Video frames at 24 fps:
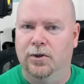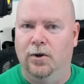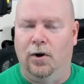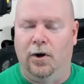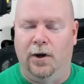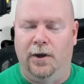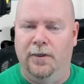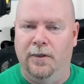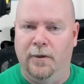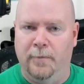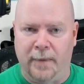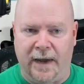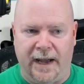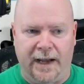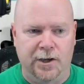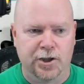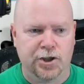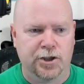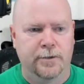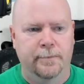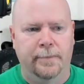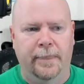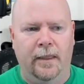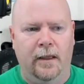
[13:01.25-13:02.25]
on the
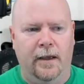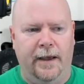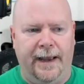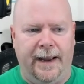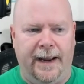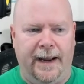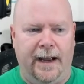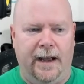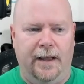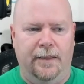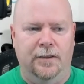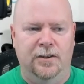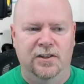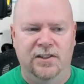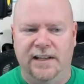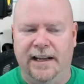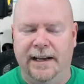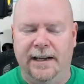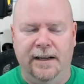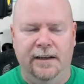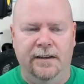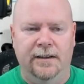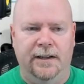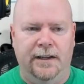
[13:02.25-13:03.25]
mesh, and the
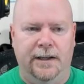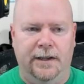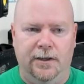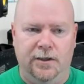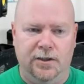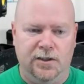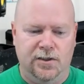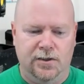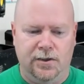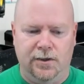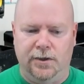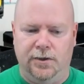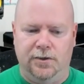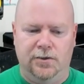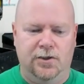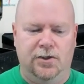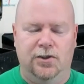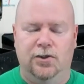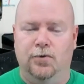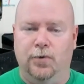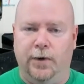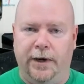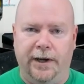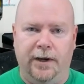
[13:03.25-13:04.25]
second is this
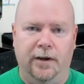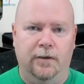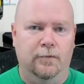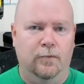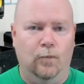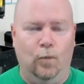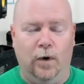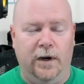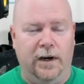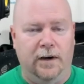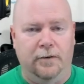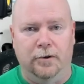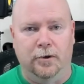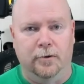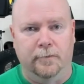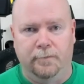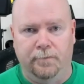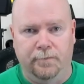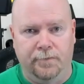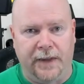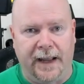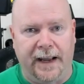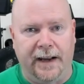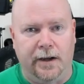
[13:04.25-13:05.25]
string of whatever
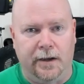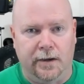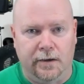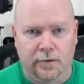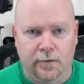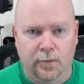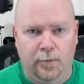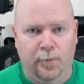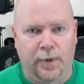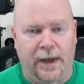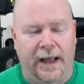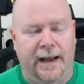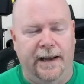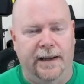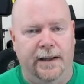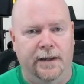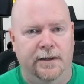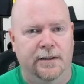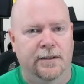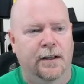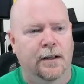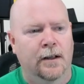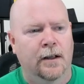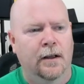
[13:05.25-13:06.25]
data
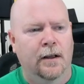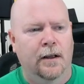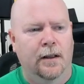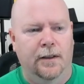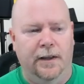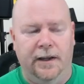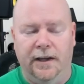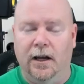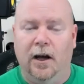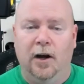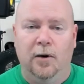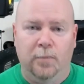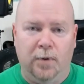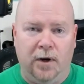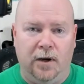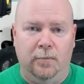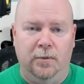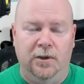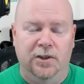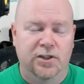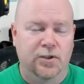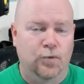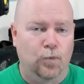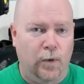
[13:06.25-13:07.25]
packet that got
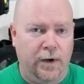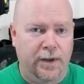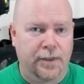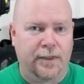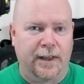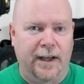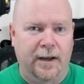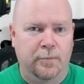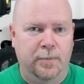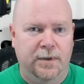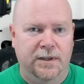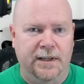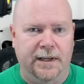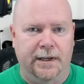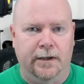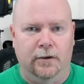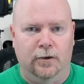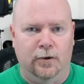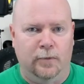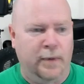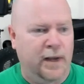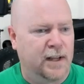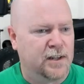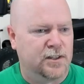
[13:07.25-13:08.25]
published with that
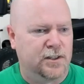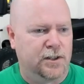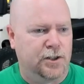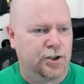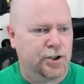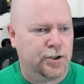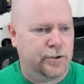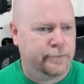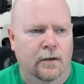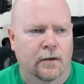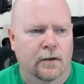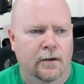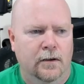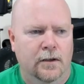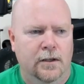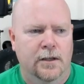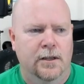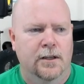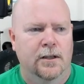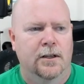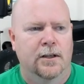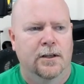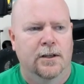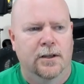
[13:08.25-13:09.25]
particular message.
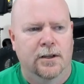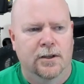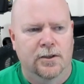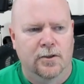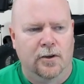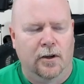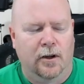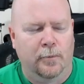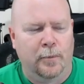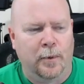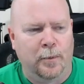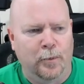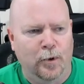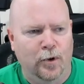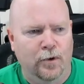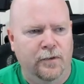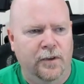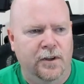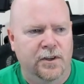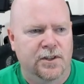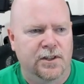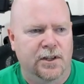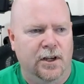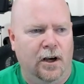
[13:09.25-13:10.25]
So let me move
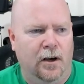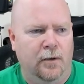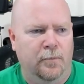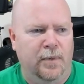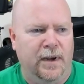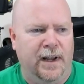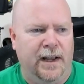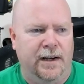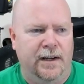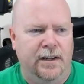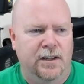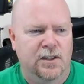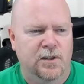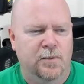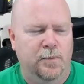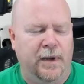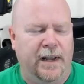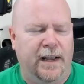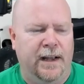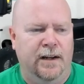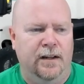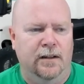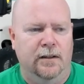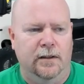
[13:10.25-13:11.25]
this up and
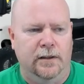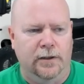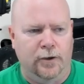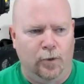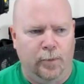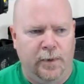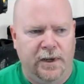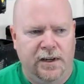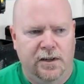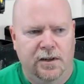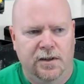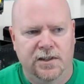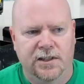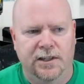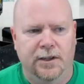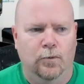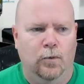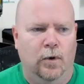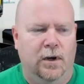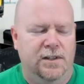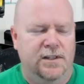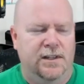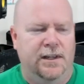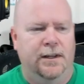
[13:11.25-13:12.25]
expand it a little bit to see
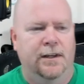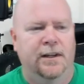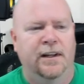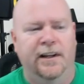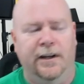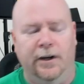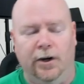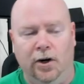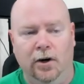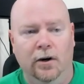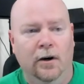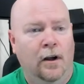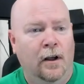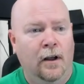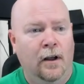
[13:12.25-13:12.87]
what's in here.